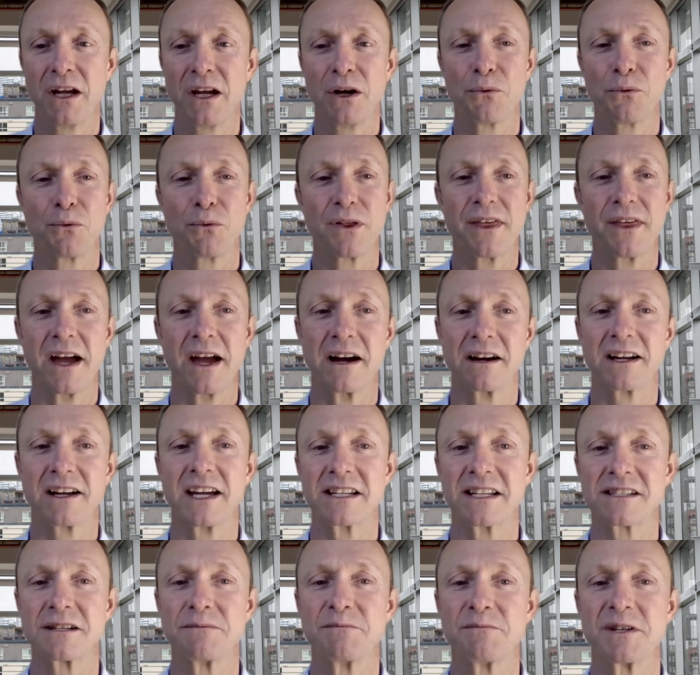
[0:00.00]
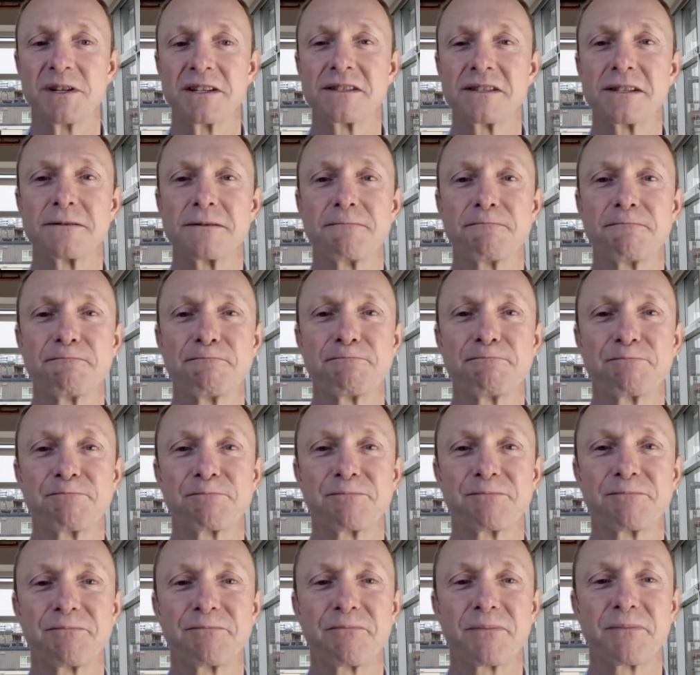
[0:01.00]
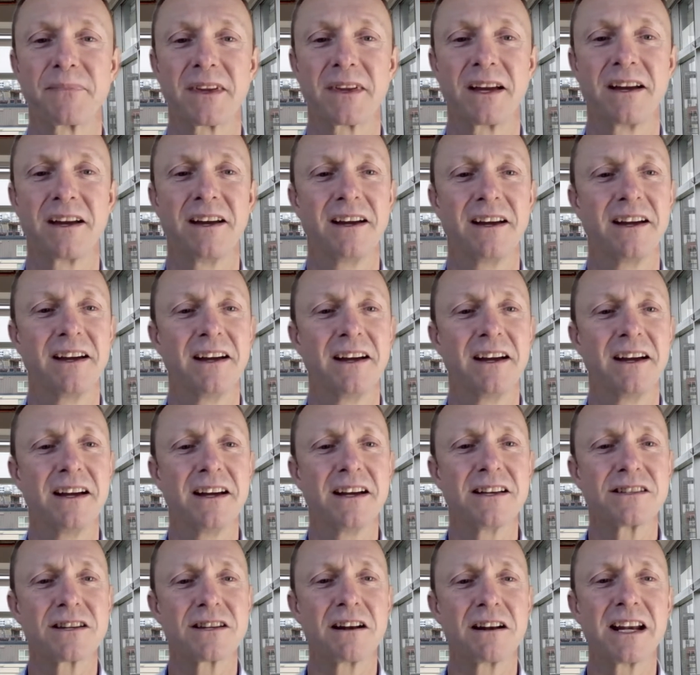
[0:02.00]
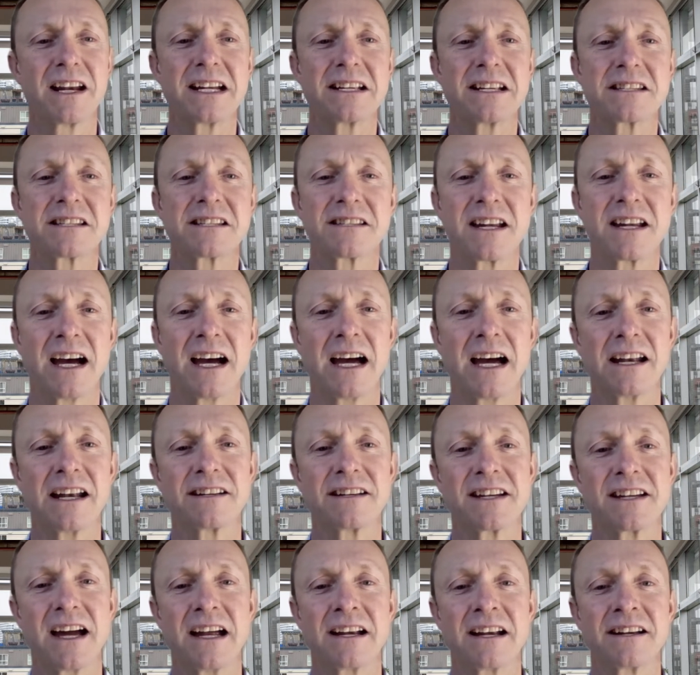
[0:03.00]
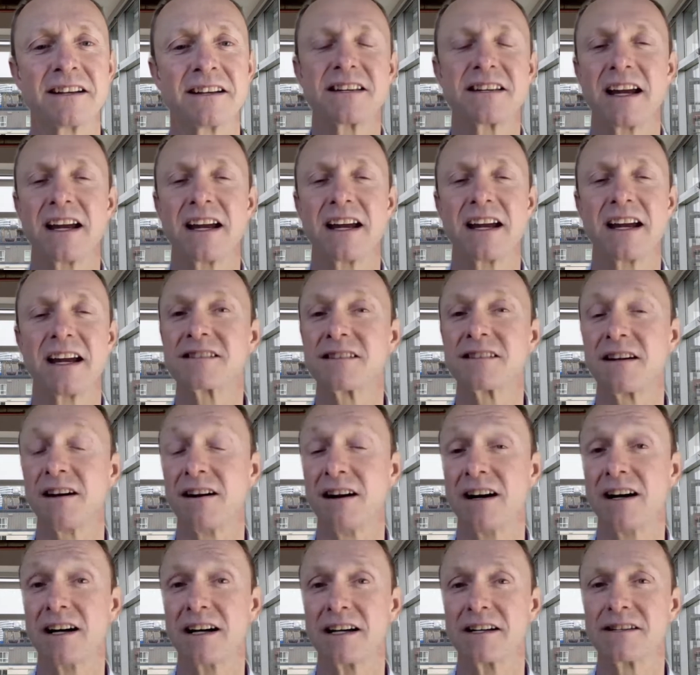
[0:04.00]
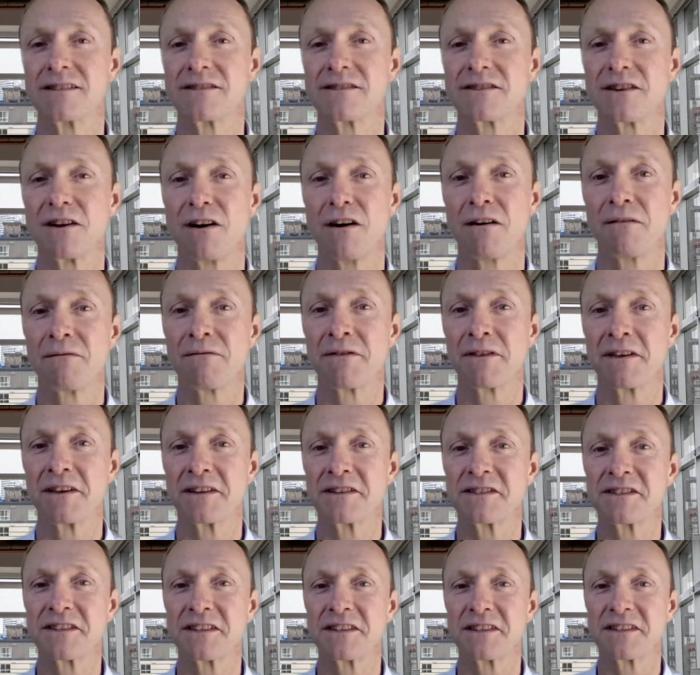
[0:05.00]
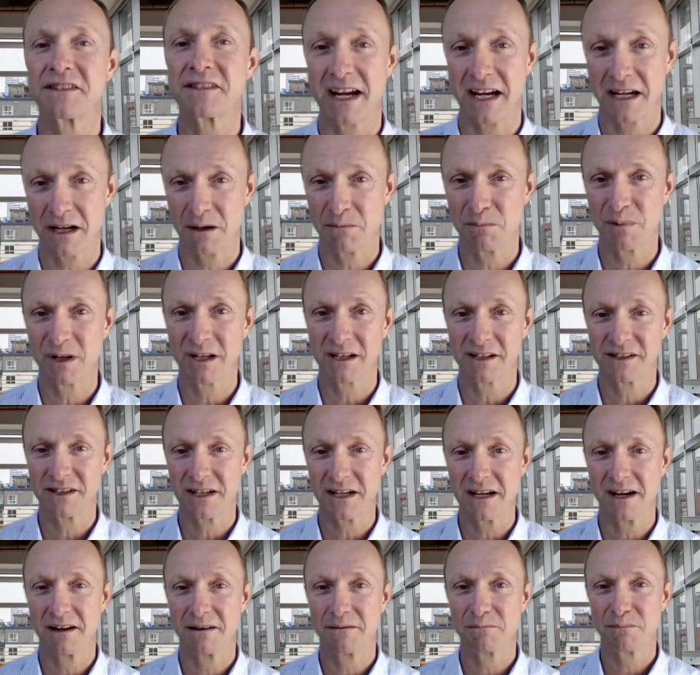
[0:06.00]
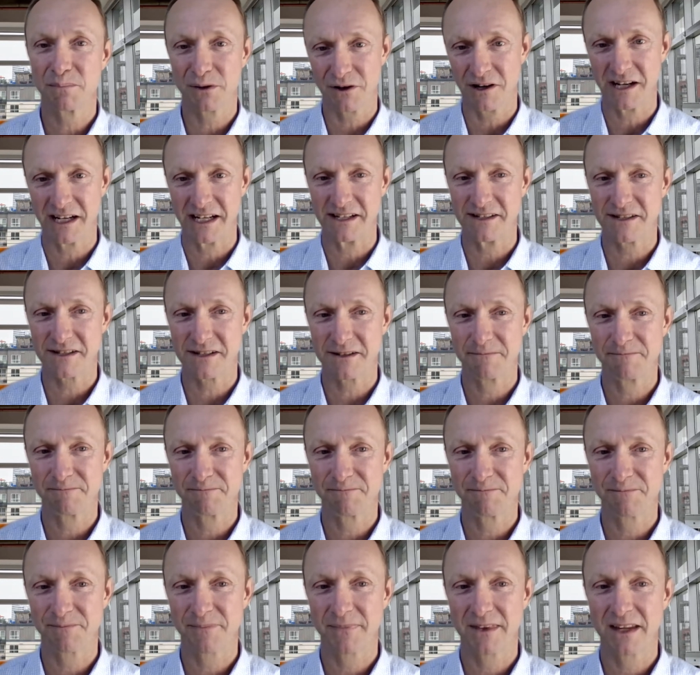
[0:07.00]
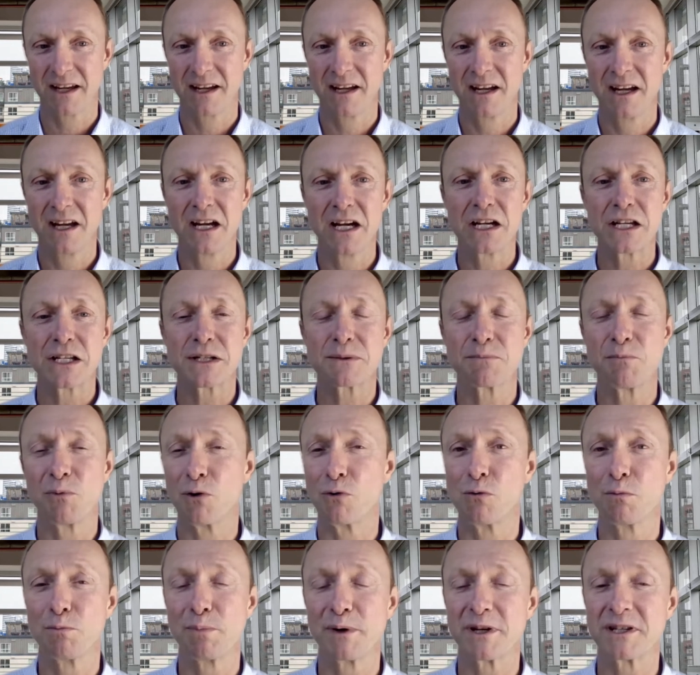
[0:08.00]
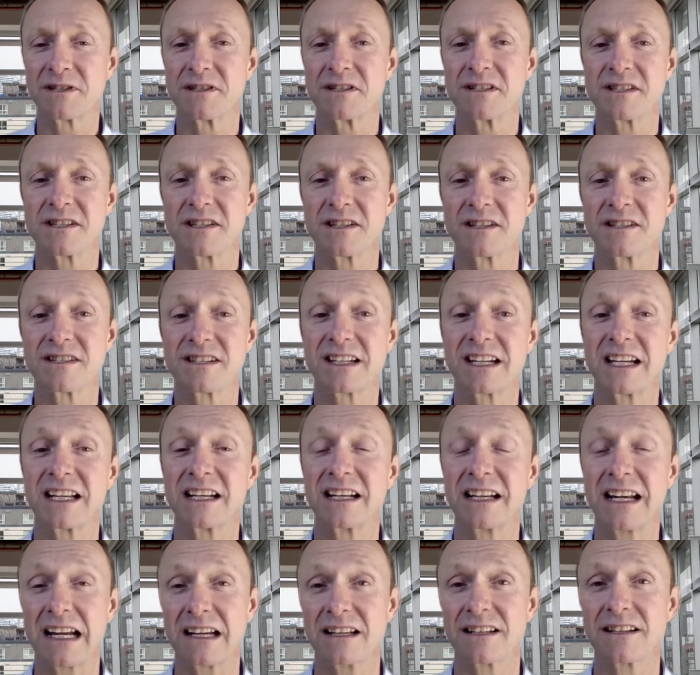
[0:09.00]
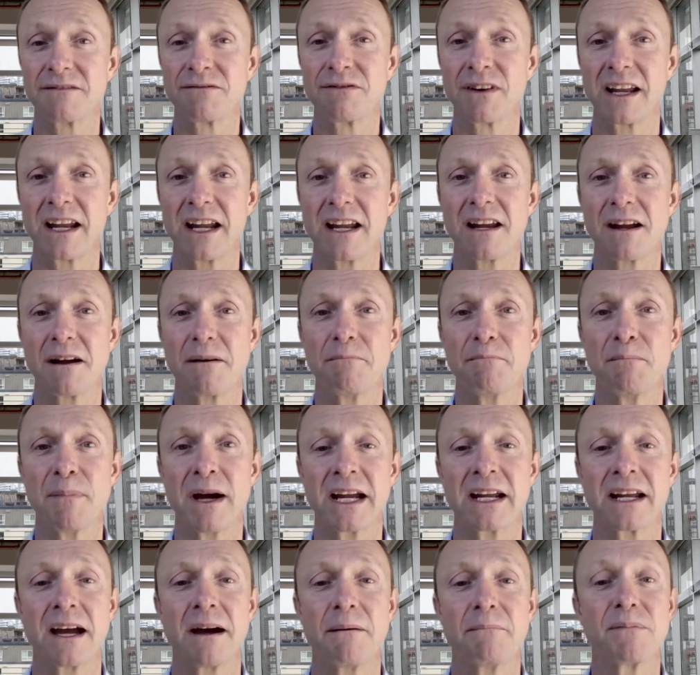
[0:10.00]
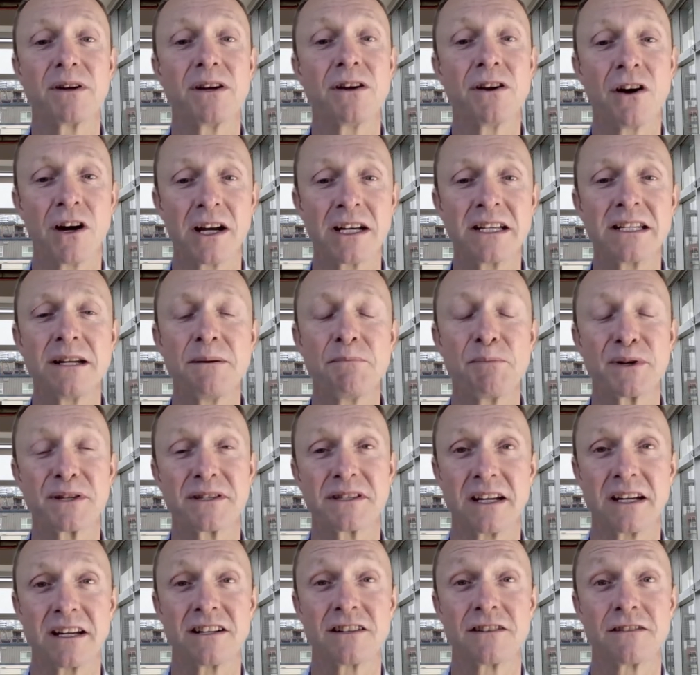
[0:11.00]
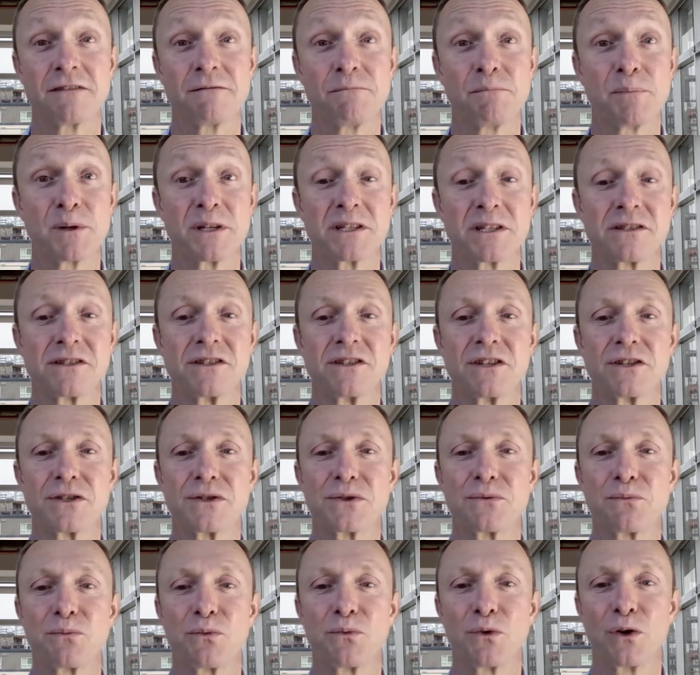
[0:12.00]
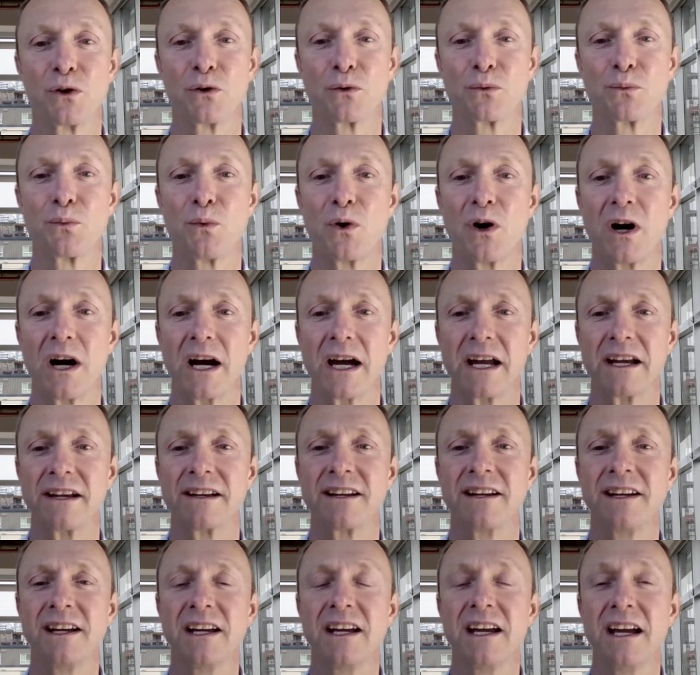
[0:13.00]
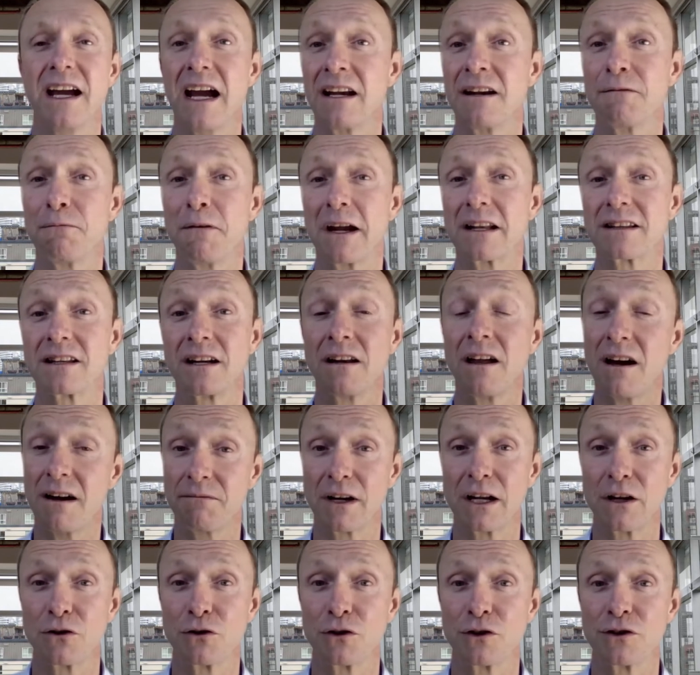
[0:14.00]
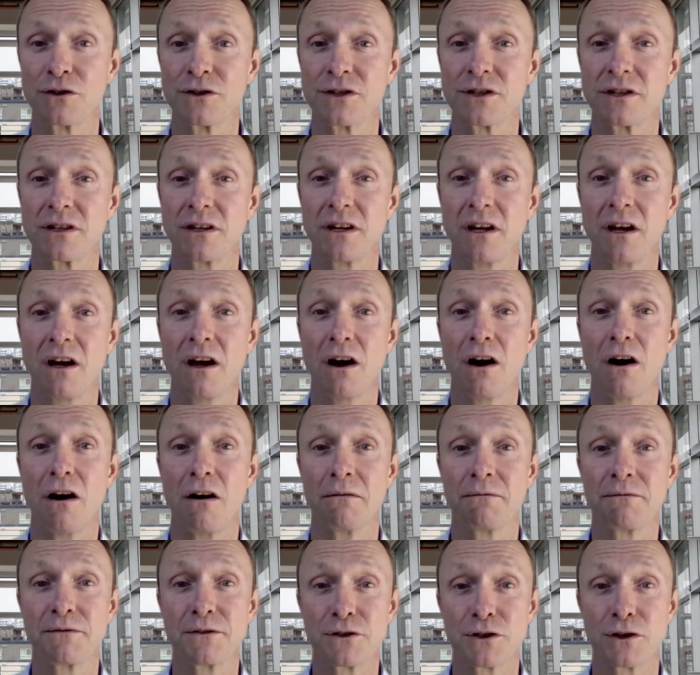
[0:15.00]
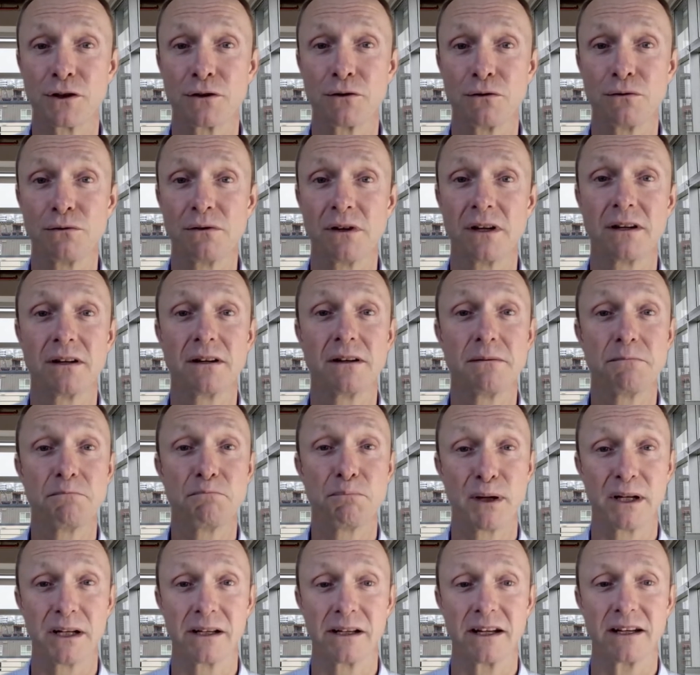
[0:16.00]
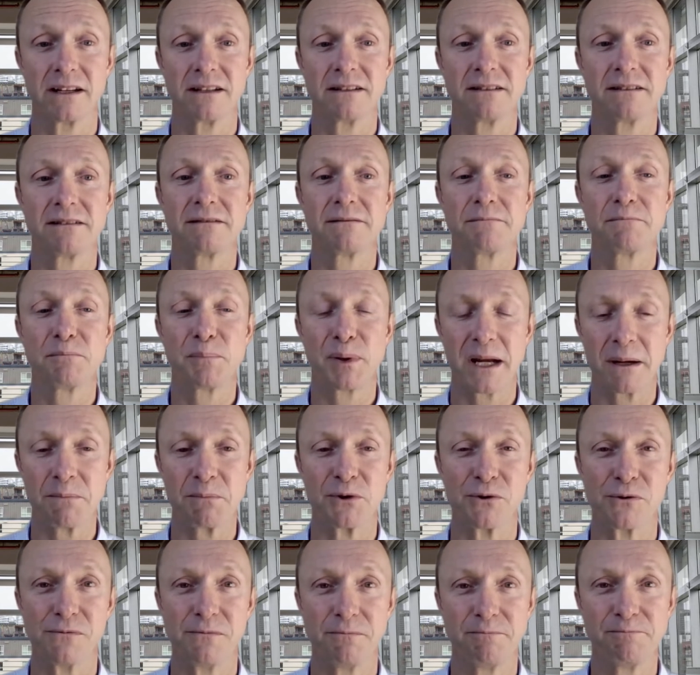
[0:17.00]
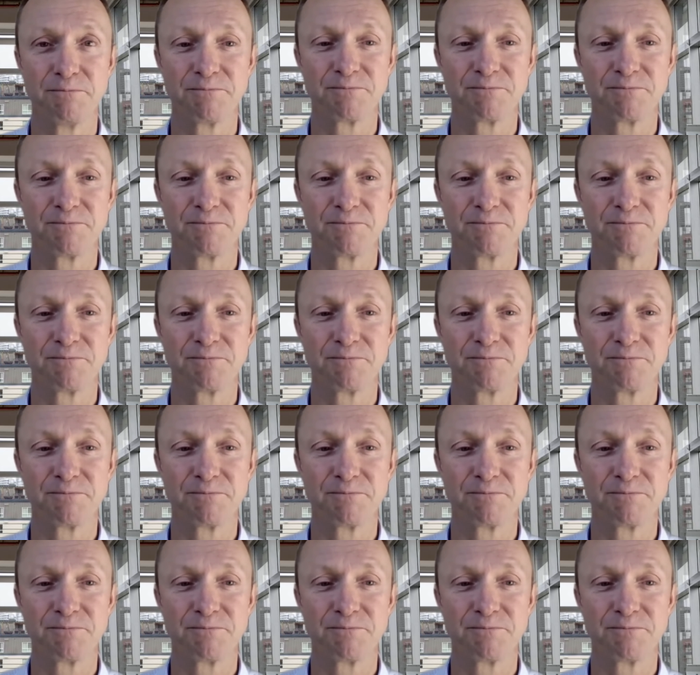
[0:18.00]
with our customers. So let's start to understand the size of the sustainability prize. Small businesses collectively make up 90% of business worldwide and affect the livelihoods of 2 billion people.